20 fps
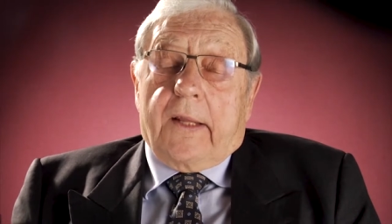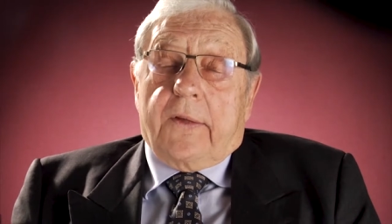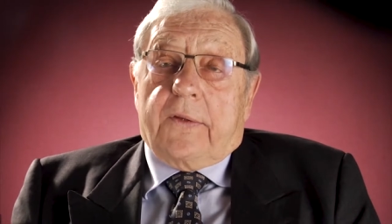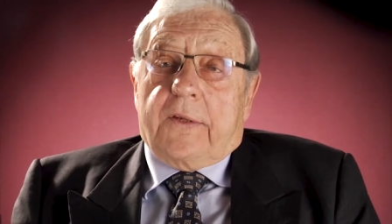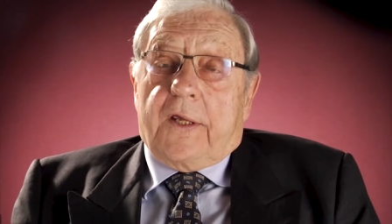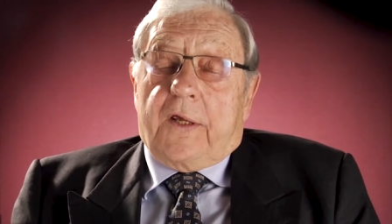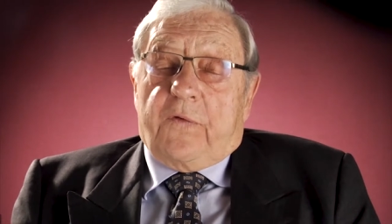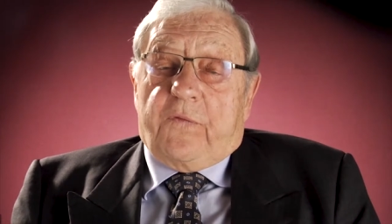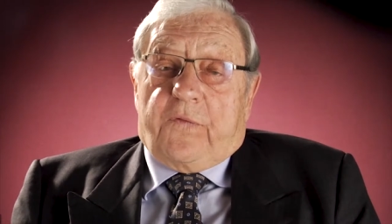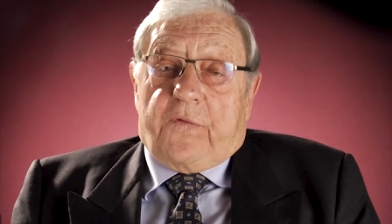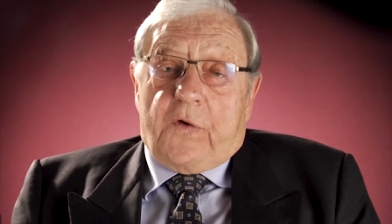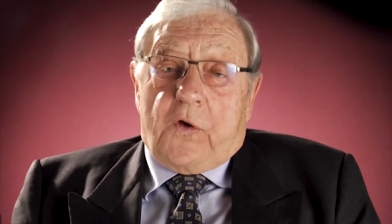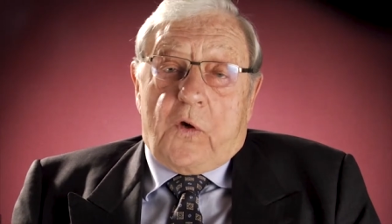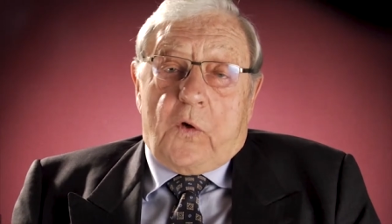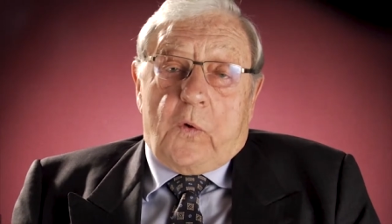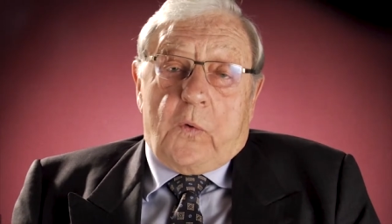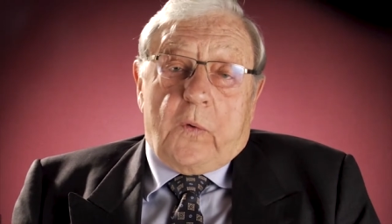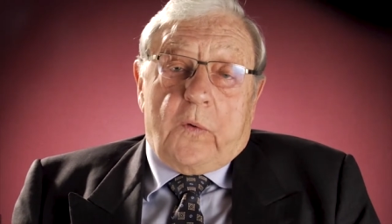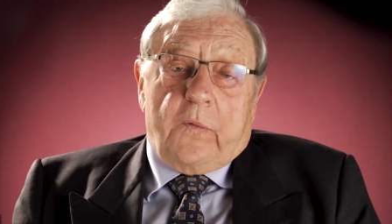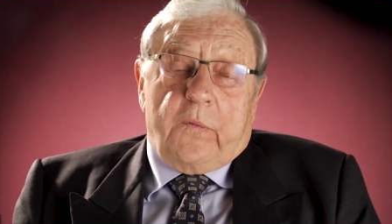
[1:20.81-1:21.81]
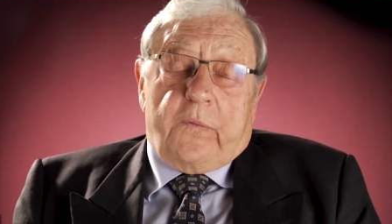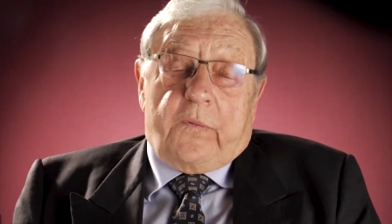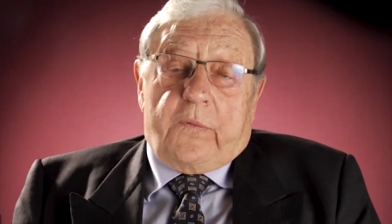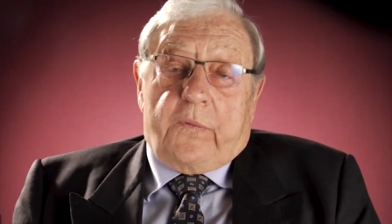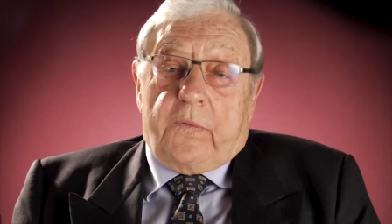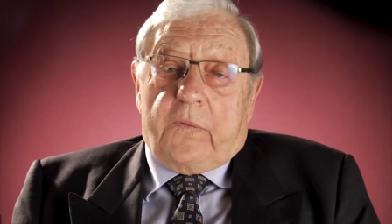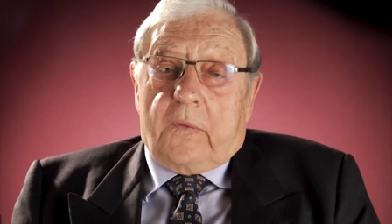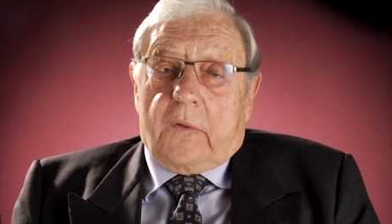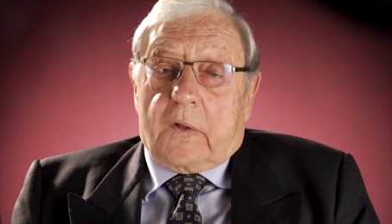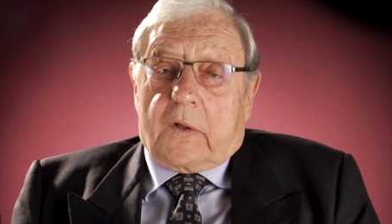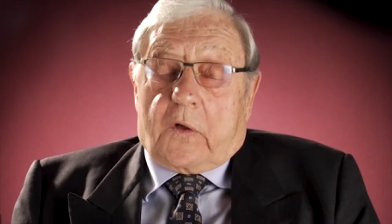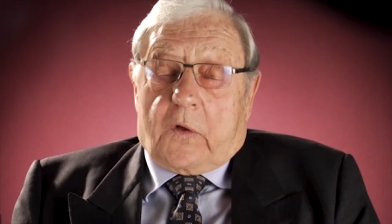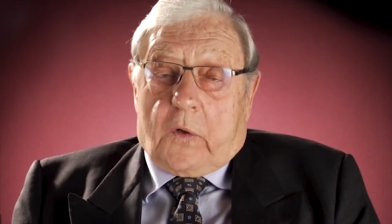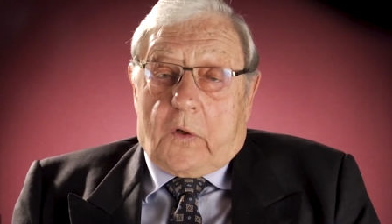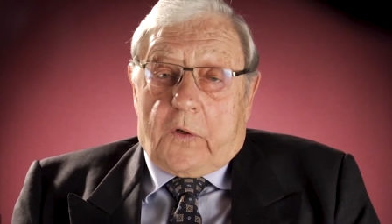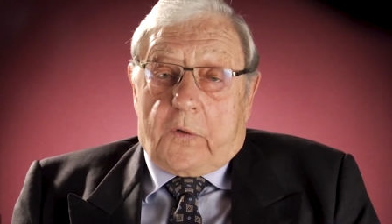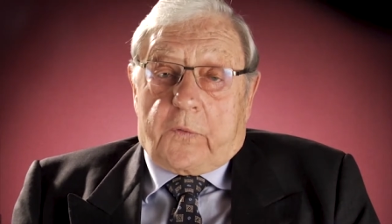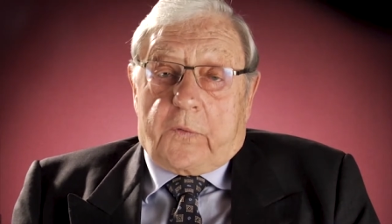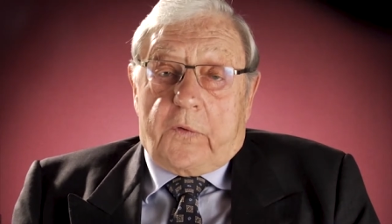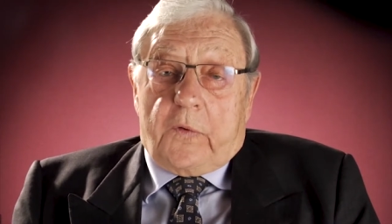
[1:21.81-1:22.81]
The view of the
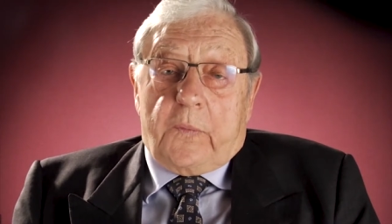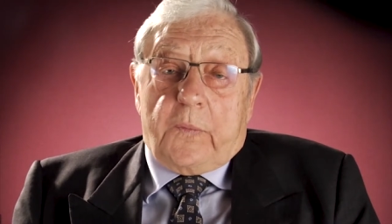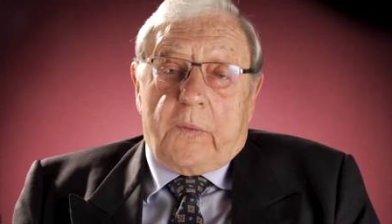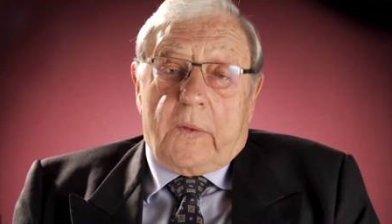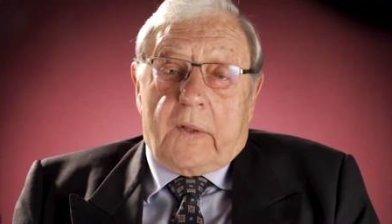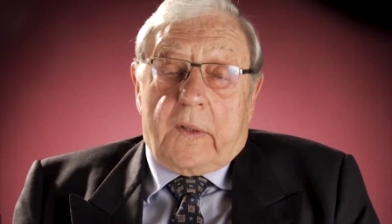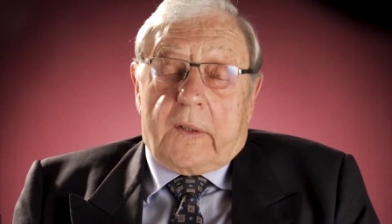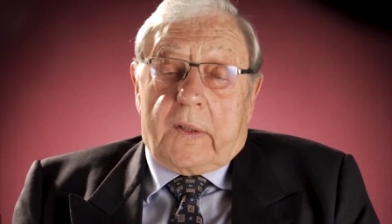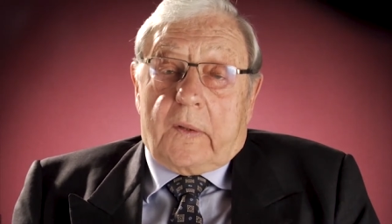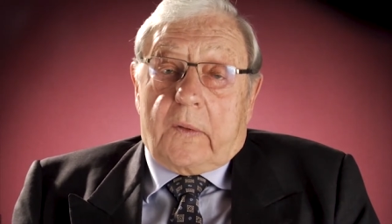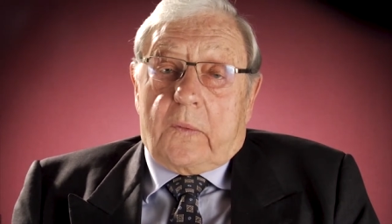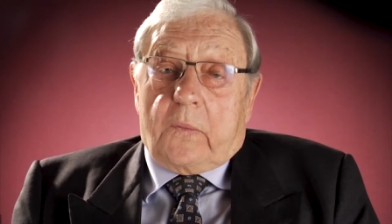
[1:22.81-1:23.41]
courtroom that